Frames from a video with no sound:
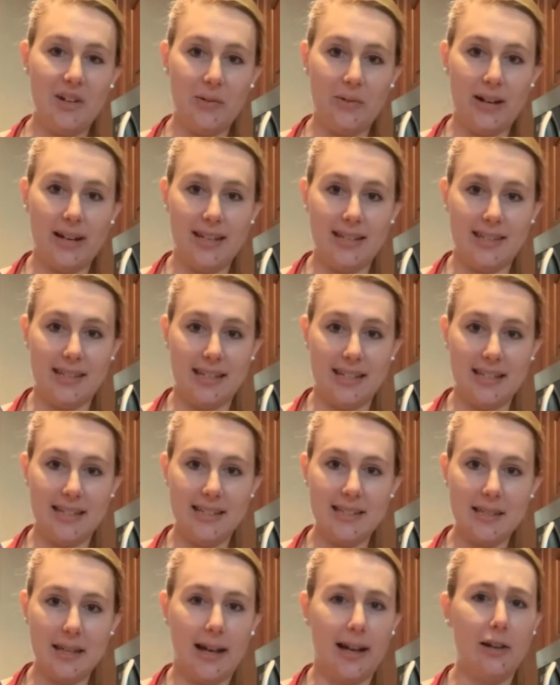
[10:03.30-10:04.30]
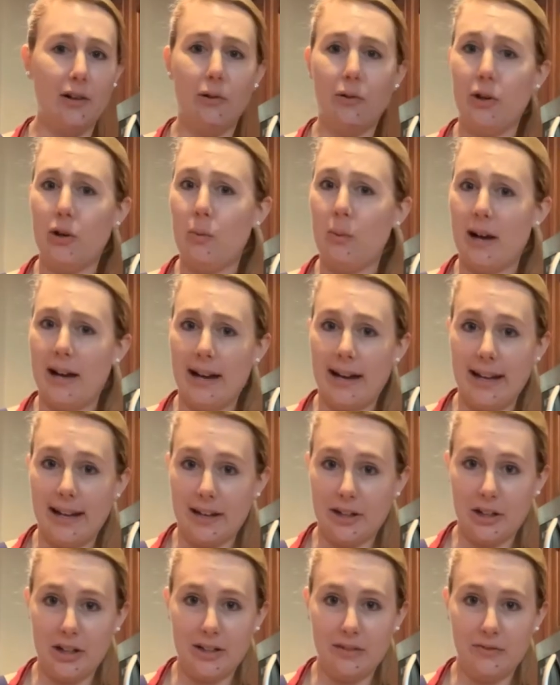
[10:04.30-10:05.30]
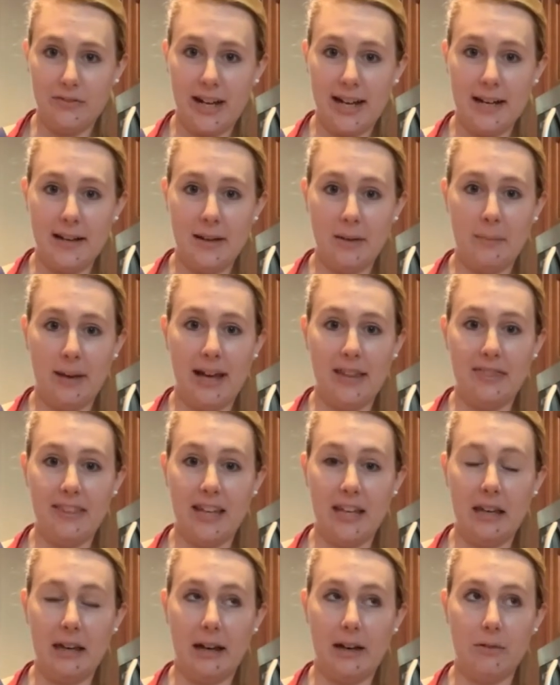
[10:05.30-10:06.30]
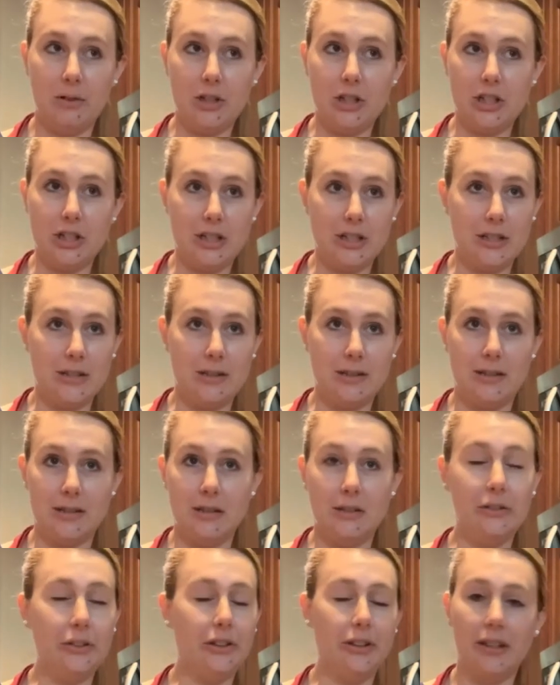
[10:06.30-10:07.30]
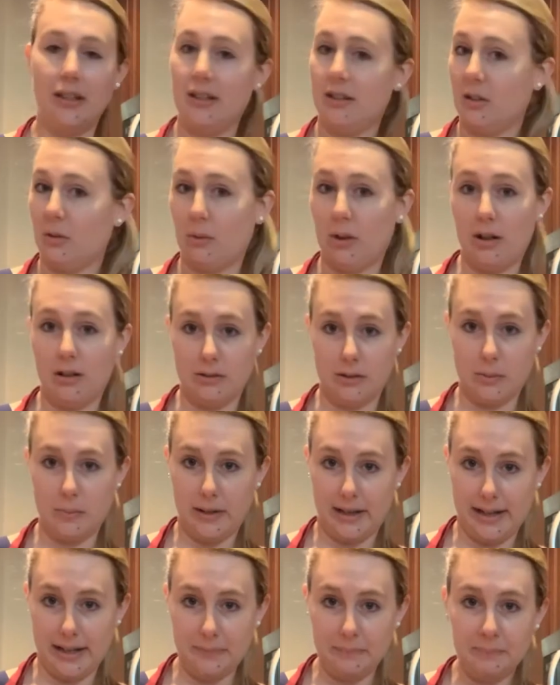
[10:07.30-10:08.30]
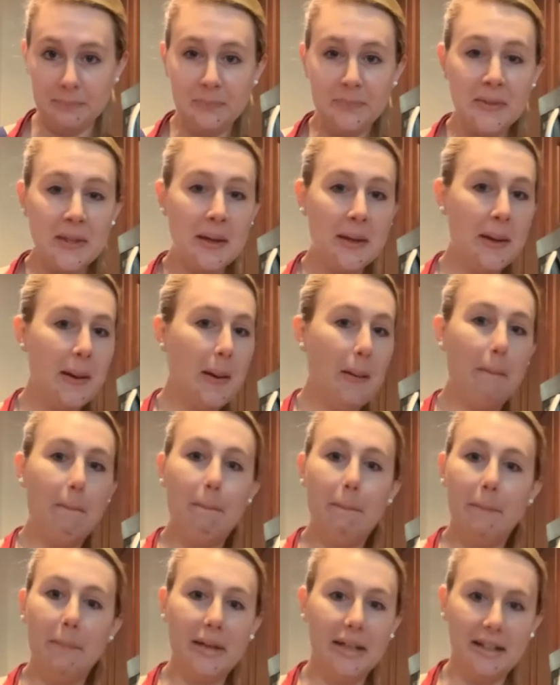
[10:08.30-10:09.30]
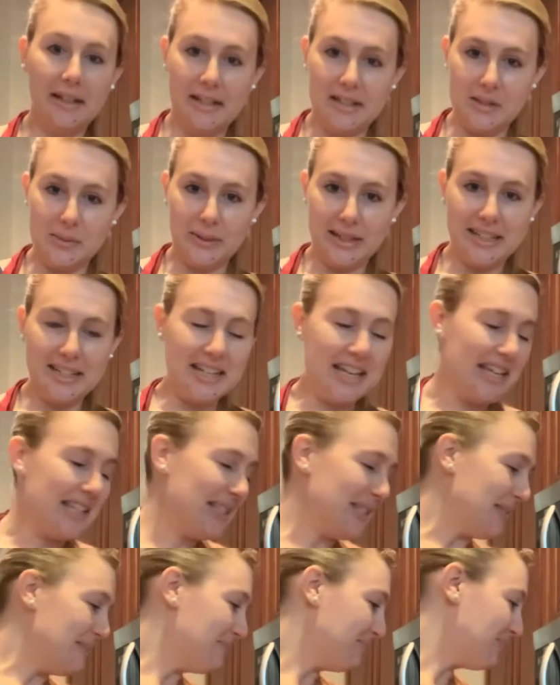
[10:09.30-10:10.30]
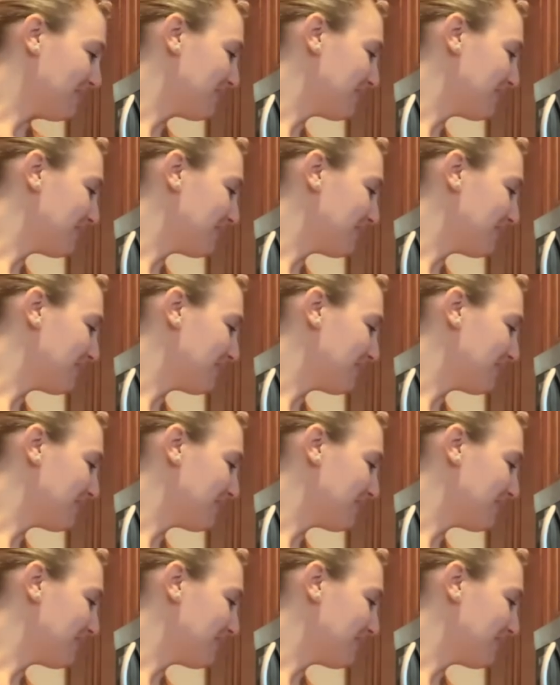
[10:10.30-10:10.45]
raisins. I don't know why I couldn't find them. I think I was just looking in the wrong spot, but it is what it is.